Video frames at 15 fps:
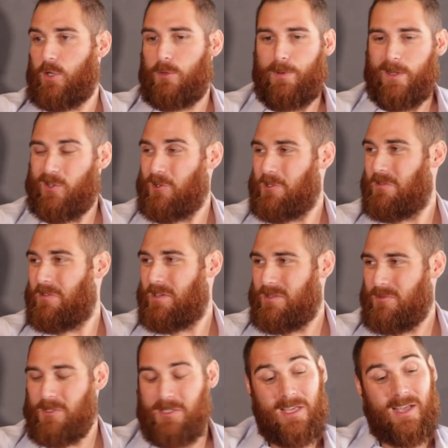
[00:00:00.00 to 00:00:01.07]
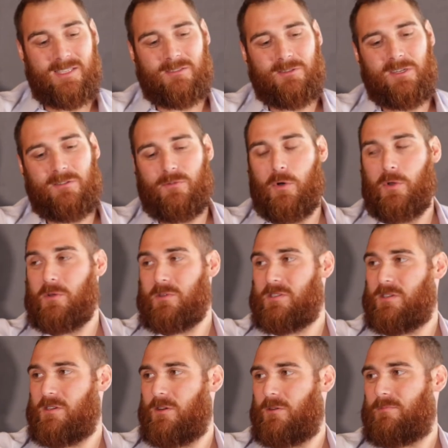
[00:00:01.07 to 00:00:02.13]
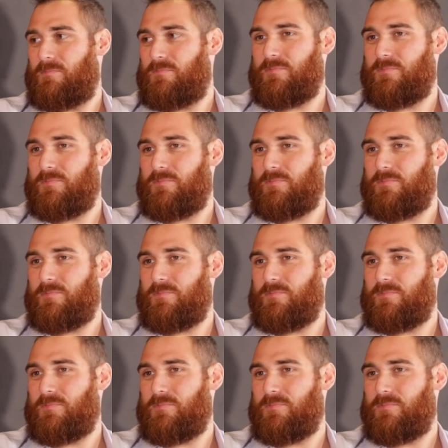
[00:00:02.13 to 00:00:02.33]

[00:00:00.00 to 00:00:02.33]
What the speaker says: Took pictures of us. They got some good photos too.